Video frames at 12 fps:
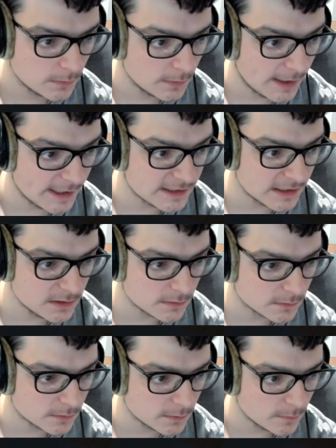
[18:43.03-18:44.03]
I
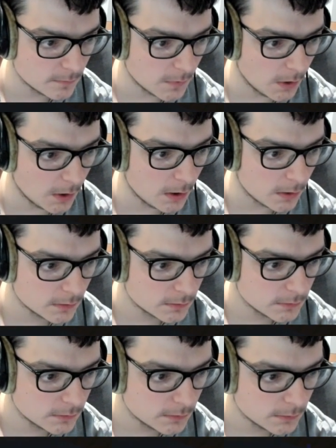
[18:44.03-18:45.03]
didn't. Oh.
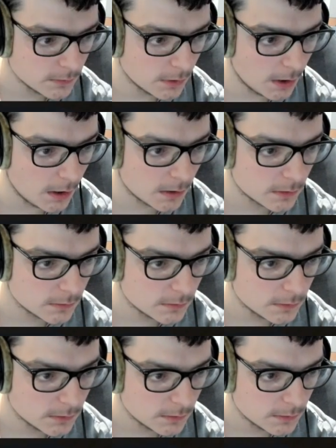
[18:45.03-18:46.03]
Oh.
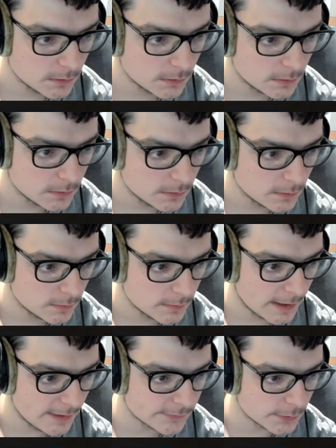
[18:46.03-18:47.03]

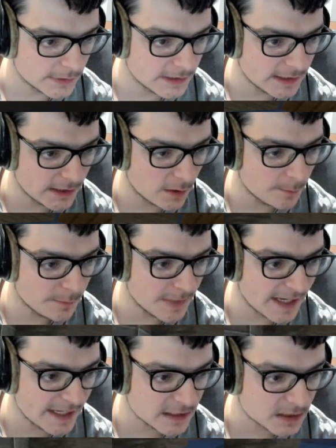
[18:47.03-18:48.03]
Everyone nearly got
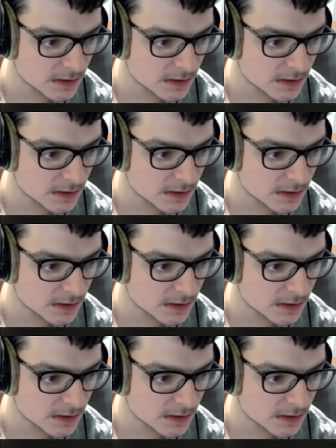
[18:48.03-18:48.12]
mad.